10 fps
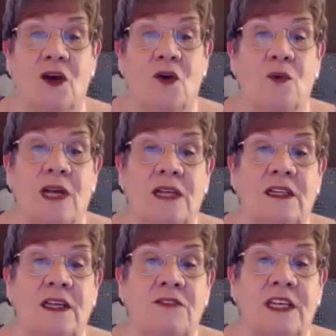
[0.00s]
When I
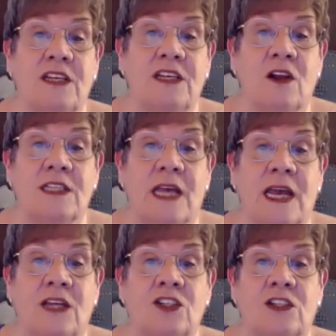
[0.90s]
lived in Los
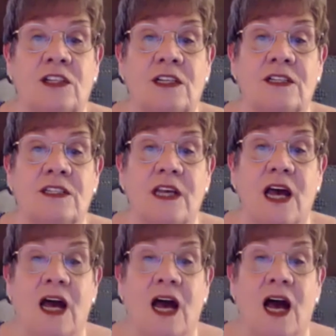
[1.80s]
Angeles,
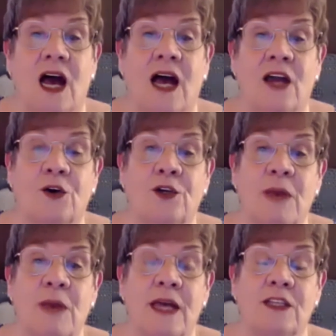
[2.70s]
I heard a
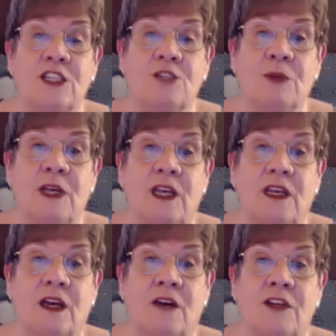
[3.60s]
man
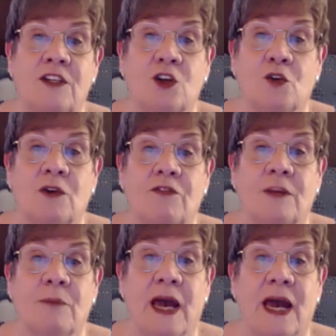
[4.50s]
speak of his
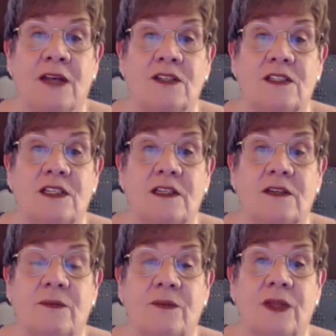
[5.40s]
horrific past.
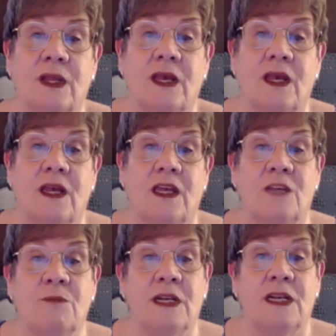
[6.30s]
He
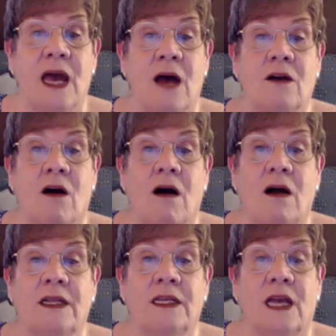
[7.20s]
had been an
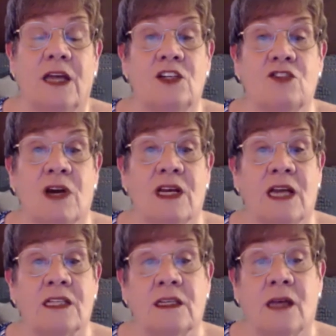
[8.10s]
alcoholic and a drug
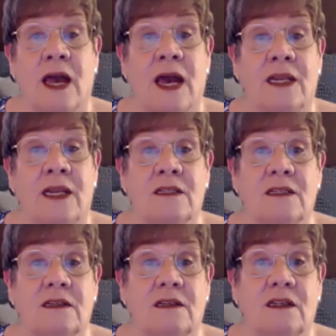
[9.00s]
addict.
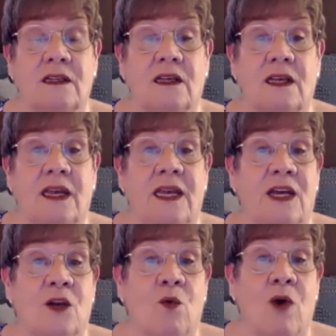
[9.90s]
He had
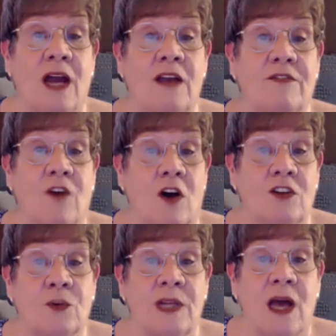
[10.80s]
a wife,
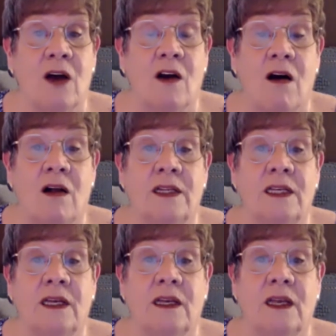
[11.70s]
also an
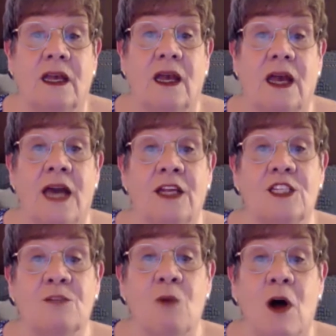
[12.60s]
alcoholic, and a
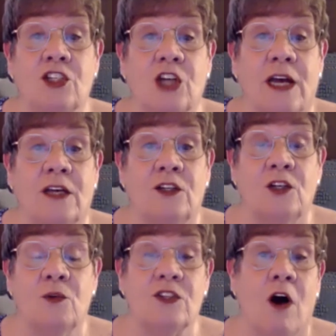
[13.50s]
small child who
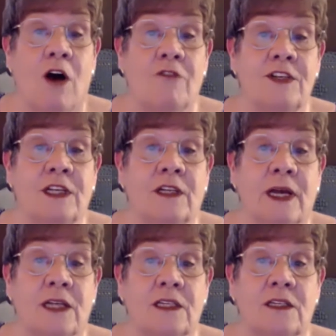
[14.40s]
was often
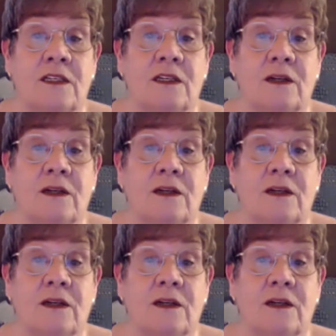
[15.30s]
neglected.